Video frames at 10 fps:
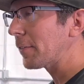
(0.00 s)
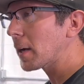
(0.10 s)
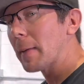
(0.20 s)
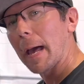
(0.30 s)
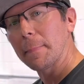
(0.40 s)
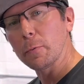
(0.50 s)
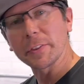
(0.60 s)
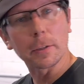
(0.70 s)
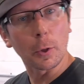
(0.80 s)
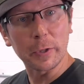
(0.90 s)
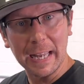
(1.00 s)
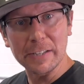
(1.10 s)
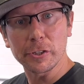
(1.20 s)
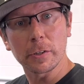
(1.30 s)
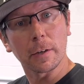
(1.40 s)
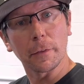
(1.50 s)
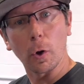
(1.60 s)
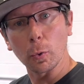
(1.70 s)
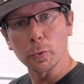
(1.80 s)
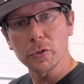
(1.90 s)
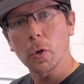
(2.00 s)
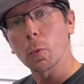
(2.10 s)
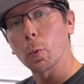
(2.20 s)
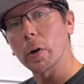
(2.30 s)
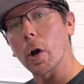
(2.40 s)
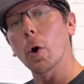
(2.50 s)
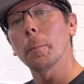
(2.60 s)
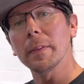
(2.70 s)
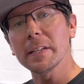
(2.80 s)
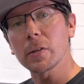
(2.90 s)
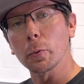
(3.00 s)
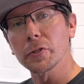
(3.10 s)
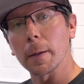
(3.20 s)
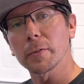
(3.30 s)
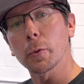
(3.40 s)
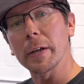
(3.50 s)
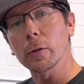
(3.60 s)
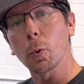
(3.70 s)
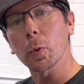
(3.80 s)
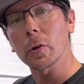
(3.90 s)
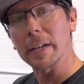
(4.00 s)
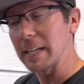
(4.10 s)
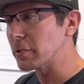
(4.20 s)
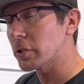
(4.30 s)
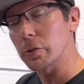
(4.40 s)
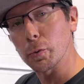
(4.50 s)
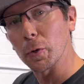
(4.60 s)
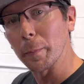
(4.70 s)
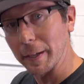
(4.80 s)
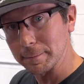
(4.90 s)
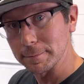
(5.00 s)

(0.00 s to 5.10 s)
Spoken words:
that I'm happy with the location of the holes, we're going to open these holes up to a 1/4 inch drill bit.